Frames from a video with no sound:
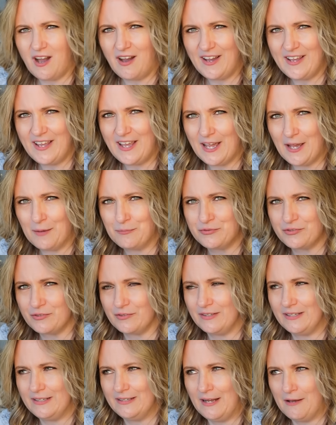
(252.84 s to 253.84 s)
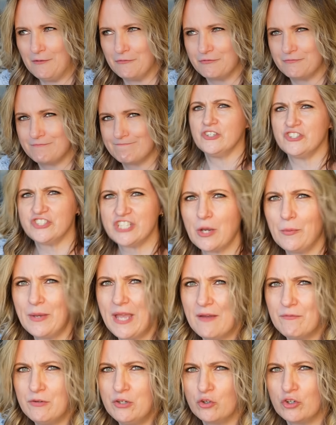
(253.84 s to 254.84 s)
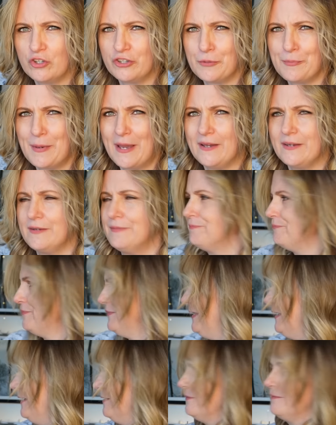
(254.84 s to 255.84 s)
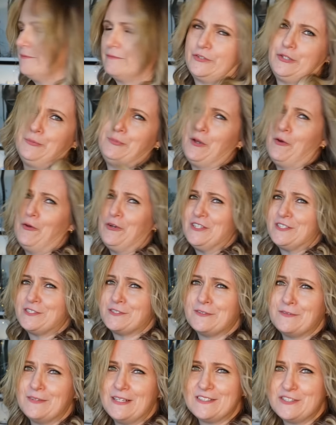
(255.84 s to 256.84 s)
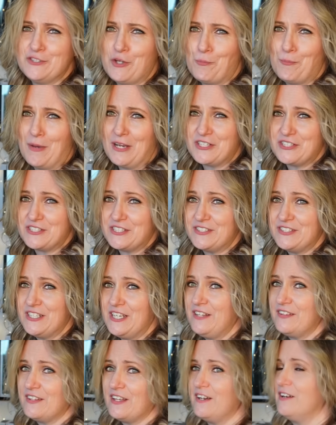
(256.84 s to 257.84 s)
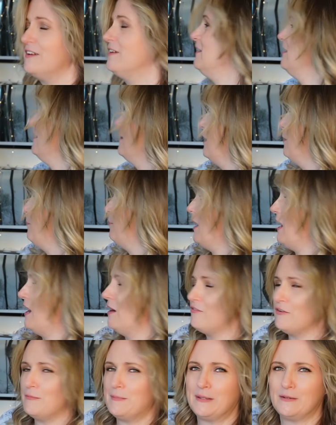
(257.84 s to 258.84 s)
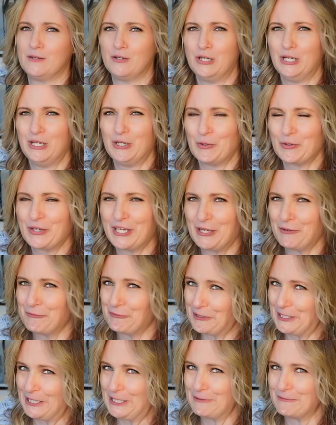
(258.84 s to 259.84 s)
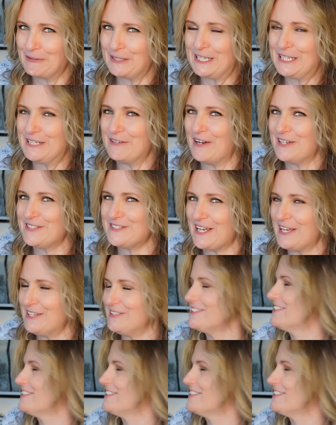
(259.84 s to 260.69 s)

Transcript: I absolutely love. Shall we have a look at the back? Yeah, to be honest, there's not much to see there, apart from it looking really, really nice and